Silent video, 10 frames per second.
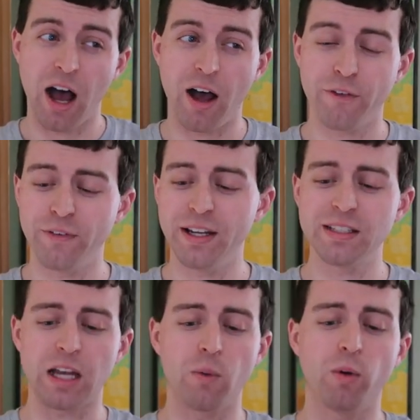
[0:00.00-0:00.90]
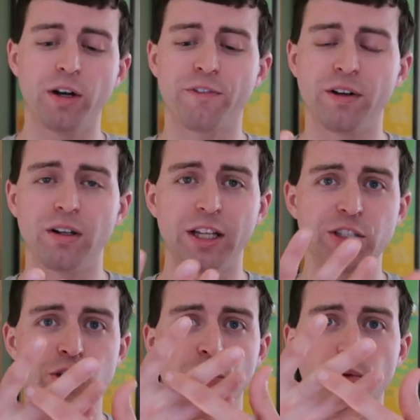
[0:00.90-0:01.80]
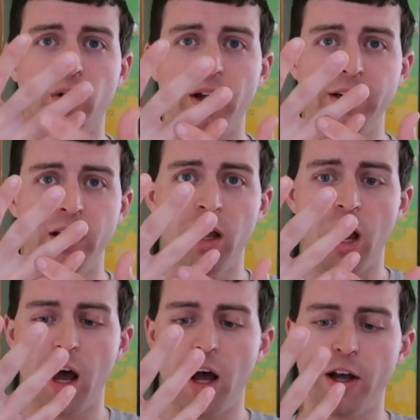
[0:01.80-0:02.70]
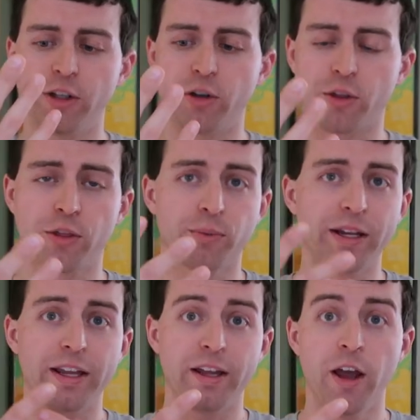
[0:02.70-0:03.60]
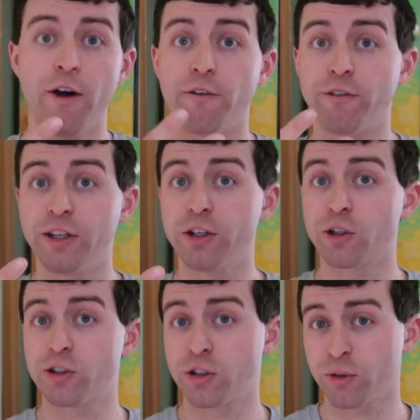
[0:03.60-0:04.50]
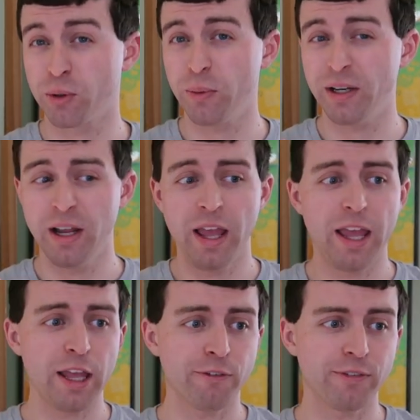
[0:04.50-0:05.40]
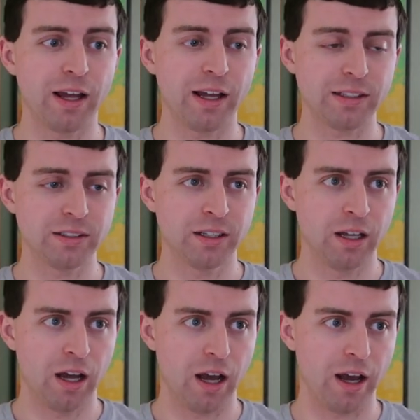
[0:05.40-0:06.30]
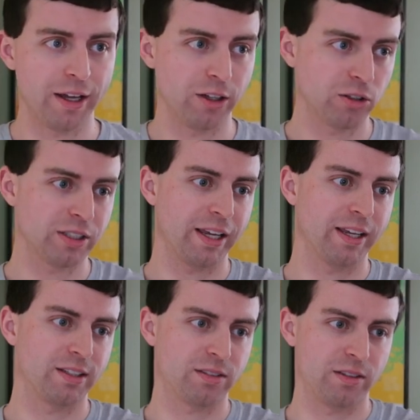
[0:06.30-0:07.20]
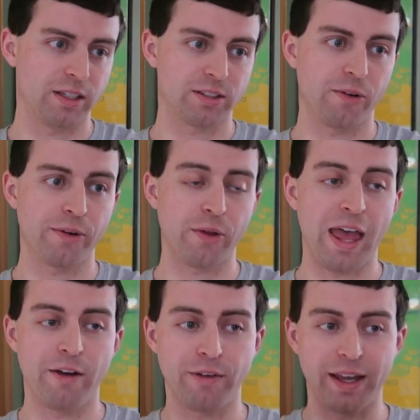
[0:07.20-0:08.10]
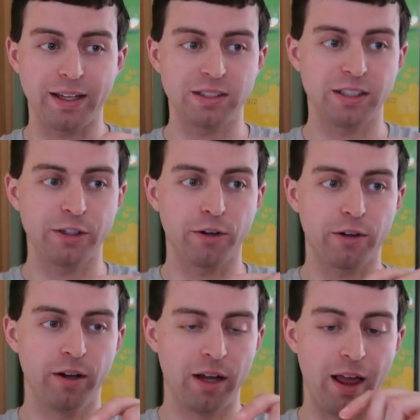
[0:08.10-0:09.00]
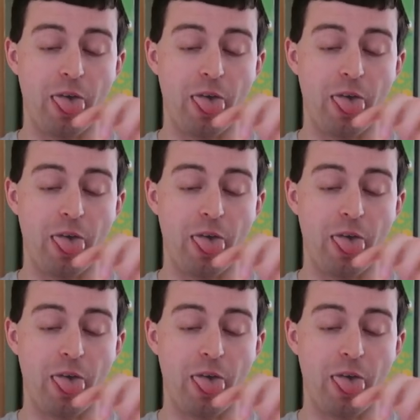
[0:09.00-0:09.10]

If it is, I wonder if it'll let you run your three fingers through it. If not, it looks like it's going to have a singer.